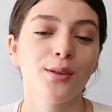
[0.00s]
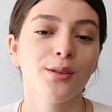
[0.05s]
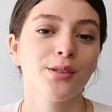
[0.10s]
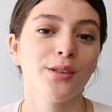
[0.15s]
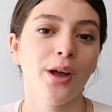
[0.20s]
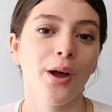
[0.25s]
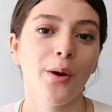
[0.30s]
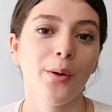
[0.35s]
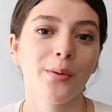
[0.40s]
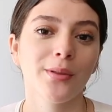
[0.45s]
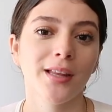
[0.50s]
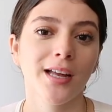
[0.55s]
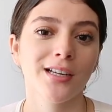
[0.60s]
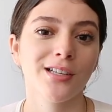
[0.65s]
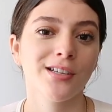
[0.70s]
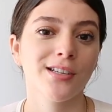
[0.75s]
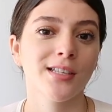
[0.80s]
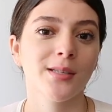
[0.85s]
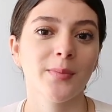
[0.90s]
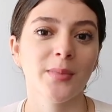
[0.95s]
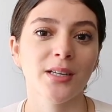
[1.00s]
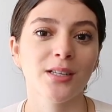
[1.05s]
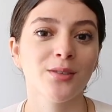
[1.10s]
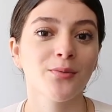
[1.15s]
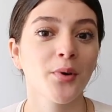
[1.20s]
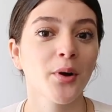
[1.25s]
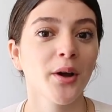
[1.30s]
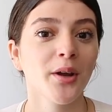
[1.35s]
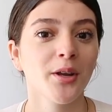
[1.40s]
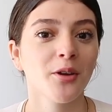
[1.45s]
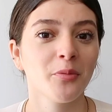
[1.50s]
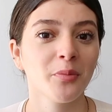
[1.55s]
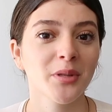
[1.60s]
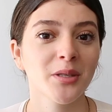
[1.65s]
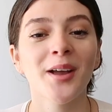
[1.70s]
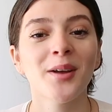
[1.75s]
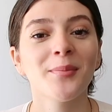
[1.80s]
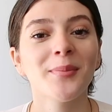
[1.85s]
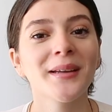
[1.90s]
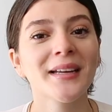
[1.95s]
so that just speaks volumes
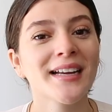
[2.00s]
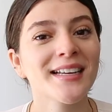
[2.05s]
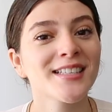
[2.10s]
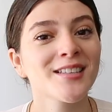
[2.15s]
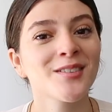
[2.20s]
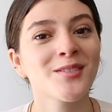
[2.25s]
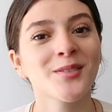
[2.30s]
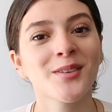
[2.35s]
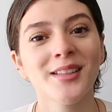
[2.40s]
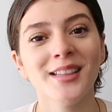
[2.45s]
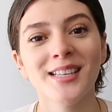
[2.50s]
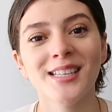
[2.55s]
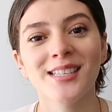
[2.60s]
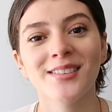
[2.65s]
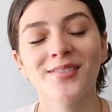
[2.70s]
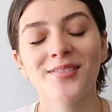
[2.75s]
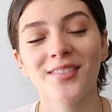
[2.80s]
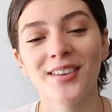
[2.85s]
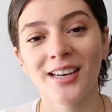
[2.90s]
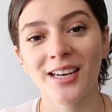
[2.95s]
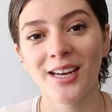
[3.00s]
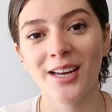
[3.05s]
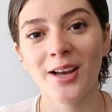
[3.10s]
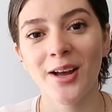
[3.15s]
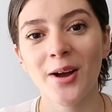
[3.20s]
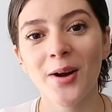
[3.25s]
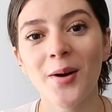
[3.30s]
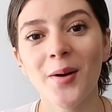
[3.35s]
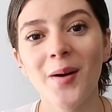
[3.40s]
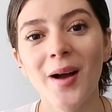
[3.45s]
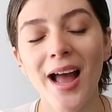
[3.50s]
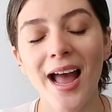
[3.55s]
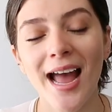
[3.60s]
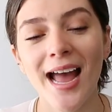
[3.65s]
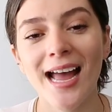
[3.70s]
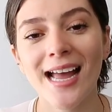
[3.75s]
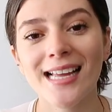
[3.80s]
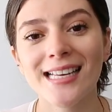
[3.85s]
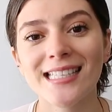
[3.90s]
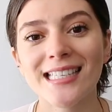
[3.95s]
i hope you guys enjoyed this video
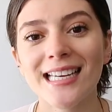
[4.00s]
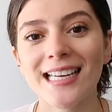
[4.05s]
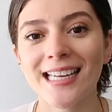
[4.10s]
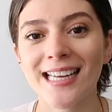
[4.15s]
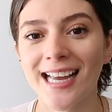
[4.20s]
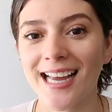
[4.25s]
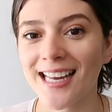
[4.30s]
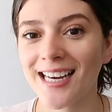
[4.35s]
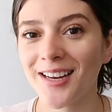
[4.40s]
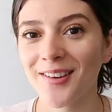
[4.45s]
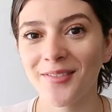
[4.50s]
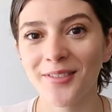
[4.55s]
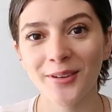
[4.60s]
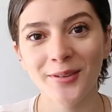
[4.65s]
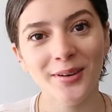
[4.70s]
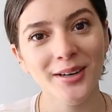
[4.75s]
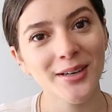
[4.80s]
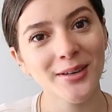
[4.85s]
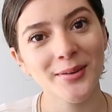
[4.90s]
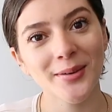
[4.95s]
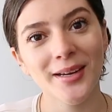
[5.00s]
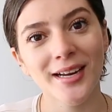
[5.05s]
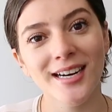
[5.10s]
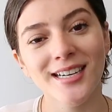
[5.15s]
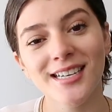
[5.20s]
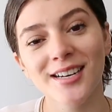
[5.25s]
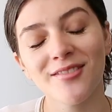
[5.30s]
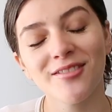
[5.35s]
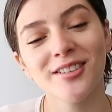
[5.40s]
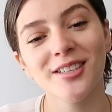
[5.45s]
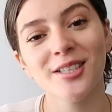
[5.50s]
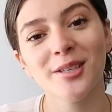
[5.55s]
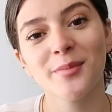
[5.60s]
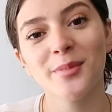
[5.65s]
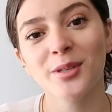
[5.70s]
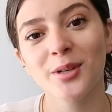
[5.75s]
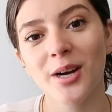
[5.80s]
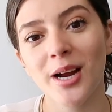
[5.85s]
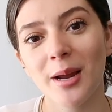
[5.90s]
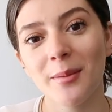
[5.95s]
and again if you are new here definitely
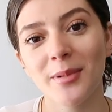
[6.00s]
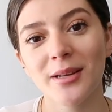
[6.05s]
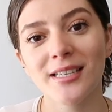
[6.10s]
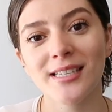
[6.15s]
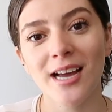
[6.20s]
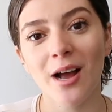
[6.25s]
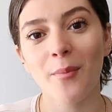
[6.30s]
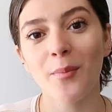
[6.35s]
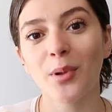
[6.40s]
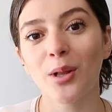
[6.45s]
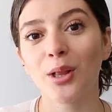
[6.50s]
subscribe down